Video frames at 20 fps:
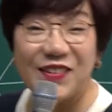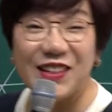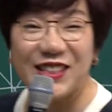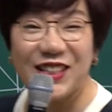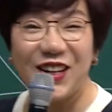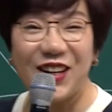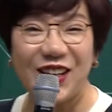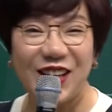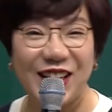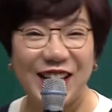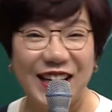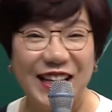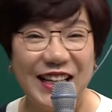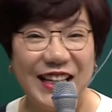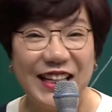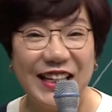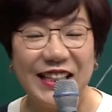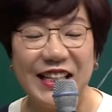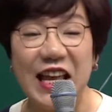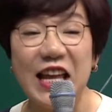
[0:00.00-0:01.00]
right?
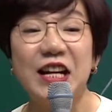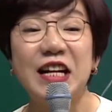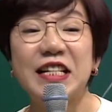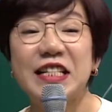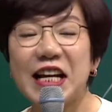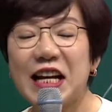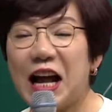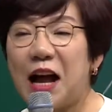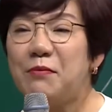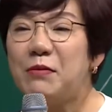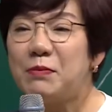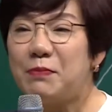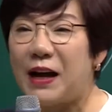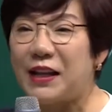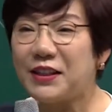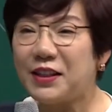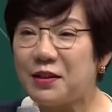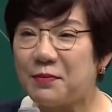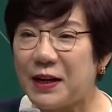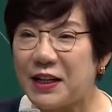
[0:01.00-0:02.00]
I created this
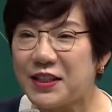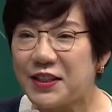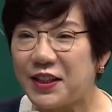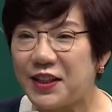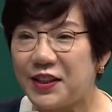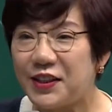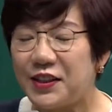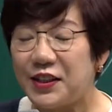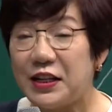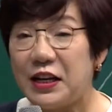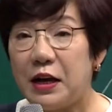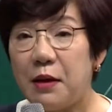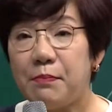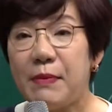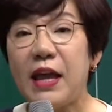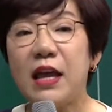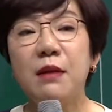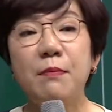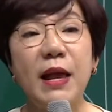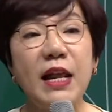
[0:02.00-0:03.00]
myself.
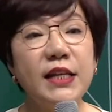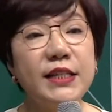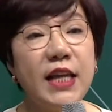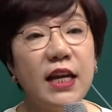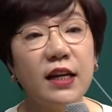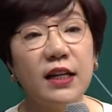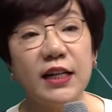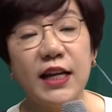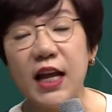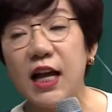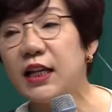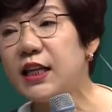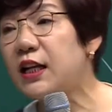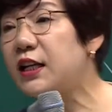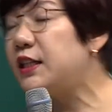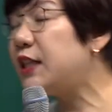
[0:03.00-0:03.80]
You must check 8